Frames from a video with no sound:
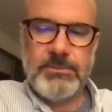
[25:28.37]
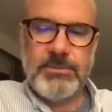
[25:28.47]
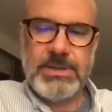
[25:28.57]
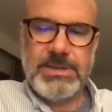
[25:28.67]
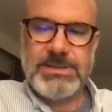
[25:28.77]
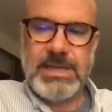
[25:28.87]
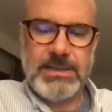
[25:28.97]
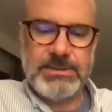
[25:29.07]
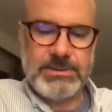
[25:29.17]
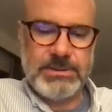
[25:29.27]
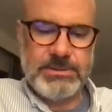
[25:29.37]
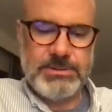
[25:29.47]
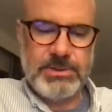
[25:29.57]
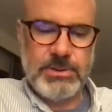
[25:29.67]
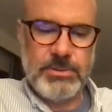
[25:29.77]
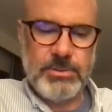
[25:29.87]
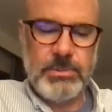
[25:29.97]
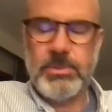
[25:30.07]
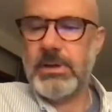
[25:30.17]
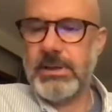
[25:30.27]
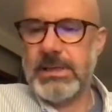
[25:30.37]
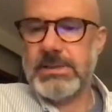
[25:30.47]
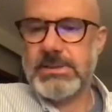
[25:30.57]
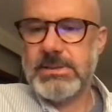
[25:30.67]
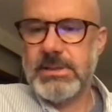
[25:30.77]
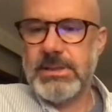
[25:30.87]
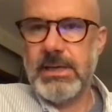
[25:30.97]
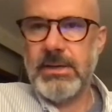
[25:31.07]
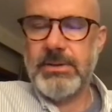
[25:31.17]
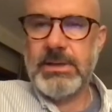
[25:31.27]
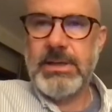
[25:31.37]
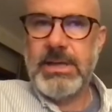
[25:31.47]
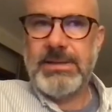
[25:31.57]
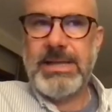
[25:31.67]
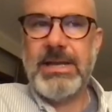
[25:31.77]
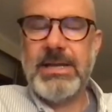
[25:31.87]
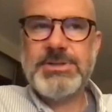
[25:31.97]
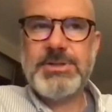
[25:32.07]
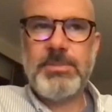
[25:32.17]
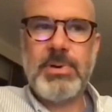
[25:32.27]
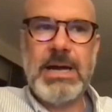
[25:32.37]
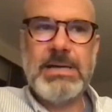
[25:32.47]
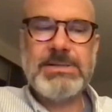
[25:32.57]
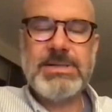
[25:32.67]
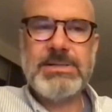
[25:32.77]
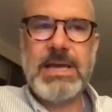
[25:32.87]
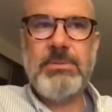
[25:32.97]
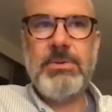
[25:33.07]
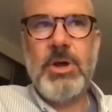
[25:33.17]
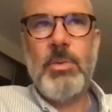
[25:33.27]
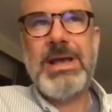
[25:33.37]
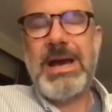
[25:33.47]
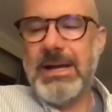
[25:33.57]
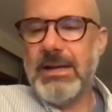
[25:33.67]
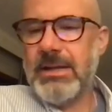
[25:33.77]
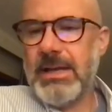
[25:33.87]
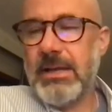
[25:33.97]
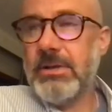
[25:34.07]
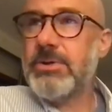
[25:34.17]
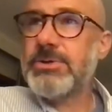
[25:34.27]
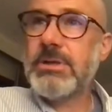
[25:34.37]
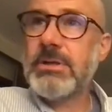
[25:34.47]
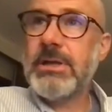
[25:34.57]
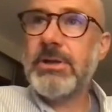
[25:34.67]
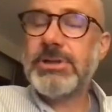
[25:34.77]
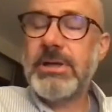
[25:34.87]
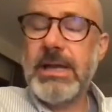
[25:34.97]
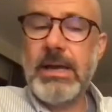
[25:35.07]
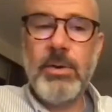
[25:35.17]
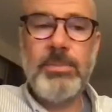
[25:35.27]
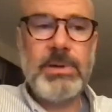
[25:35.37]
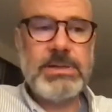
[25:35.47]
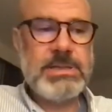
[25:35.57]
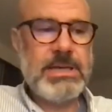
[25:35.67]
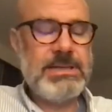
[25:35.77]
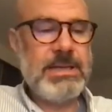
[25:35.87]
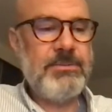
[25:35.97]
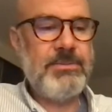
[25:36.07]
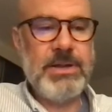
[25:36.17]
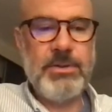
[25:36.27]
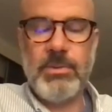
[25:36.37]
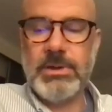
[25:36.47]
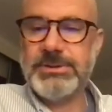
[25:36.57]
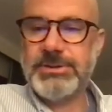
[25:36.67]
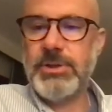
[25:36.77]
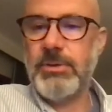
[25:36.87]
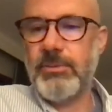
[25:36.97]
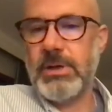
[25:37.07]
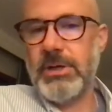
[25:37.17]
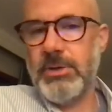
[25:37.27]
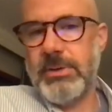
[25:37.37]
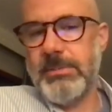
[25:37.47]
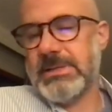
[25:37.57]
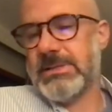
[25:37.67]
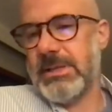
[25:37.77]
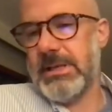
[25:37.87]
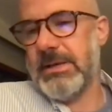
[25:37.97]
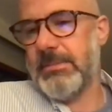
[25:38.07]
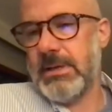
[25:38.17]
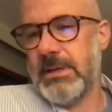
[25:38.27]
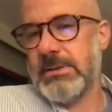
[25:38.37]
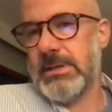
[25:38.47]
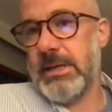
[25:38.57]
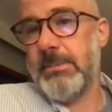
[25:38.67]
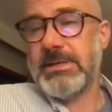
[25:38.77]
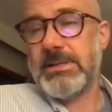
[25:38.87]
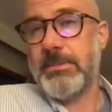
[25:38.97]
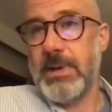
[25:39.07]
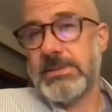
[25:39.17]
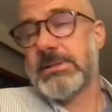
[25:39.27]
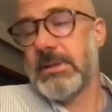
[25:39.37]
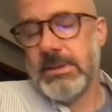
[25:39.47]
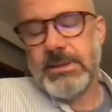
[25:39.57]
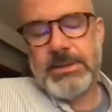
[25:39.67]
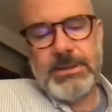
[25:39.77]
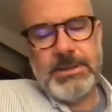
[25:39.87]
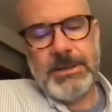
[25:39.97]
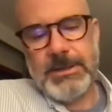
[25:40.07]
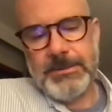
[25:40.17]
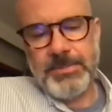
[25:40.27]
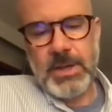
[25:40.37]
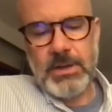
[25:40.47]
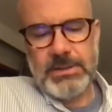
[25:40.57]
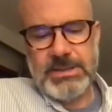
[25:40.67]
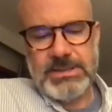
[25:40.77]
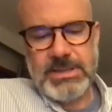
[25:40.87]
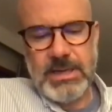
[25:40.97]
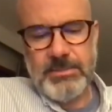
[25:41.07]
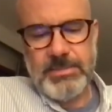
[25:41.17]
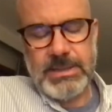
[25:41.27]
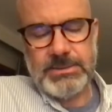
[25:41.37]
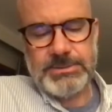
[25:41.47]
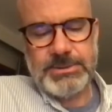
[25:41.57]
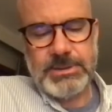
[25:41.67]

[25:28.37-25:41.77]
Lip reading: these states. And so we were, yes, yeah, that they didn't surprise us. And we kind of use the literature to help us identify the ones too. If we're going to do MS to the MSMS on these compounds,